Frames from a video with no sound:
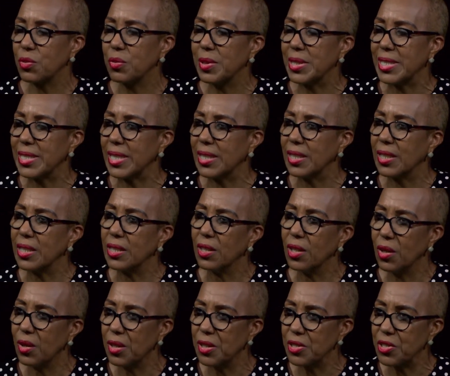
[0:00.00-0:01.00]
recently
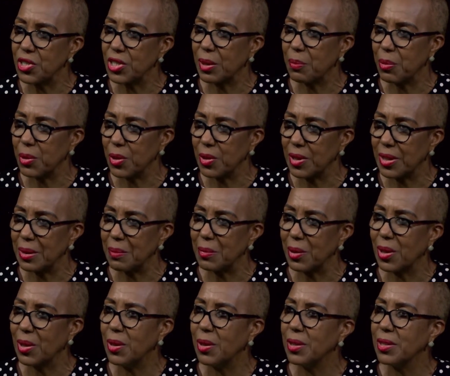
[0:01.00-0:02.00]
launched a program
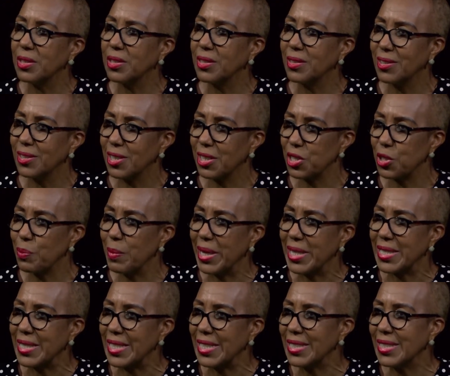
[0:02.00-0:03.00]
called Just
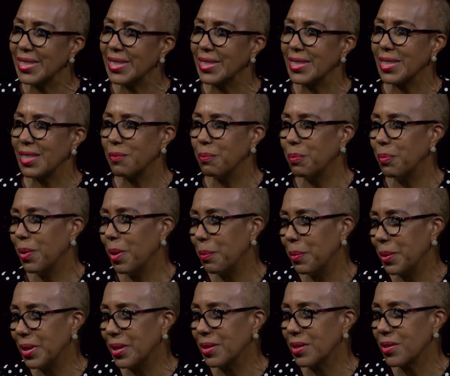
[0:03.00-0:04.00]
Meds It. It's a
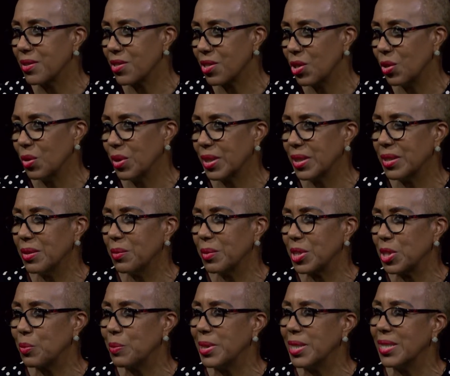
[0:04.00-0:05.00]
popular slogan,
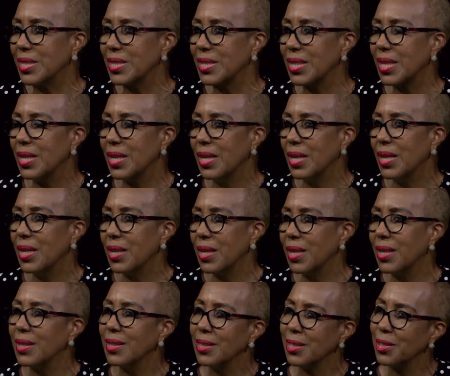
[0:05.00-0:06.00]
which means,
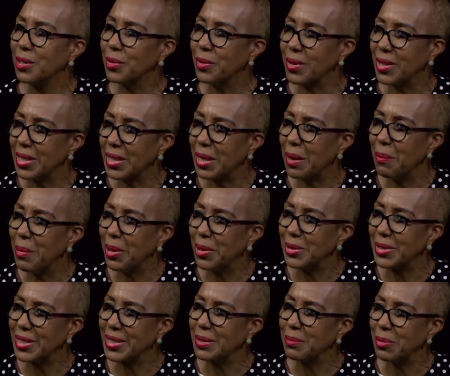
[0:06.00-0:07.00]
think
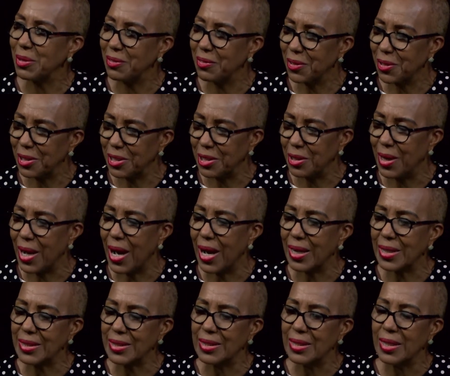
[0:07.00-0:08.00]
about it before you
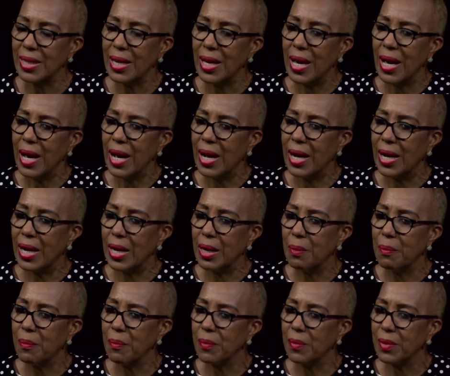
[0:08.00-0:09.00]
act.
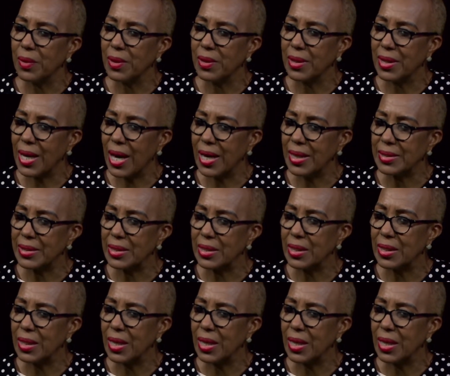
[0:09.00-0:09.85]
That